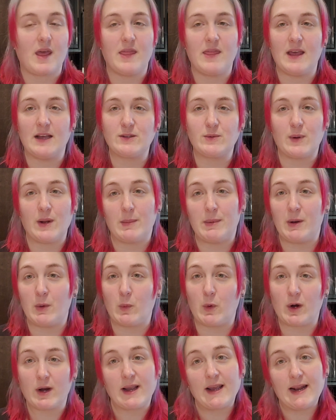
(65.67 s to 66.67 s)
That's what I've
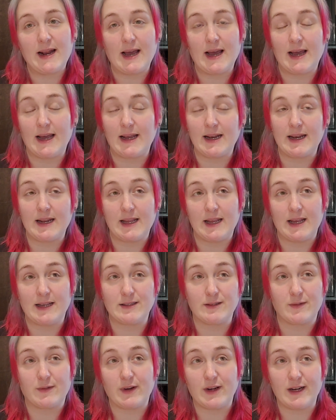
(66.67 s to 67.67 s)
been working on
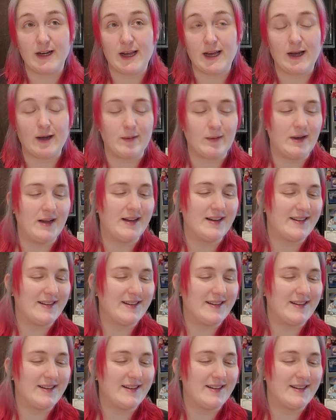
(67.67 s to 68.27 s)
as of right now.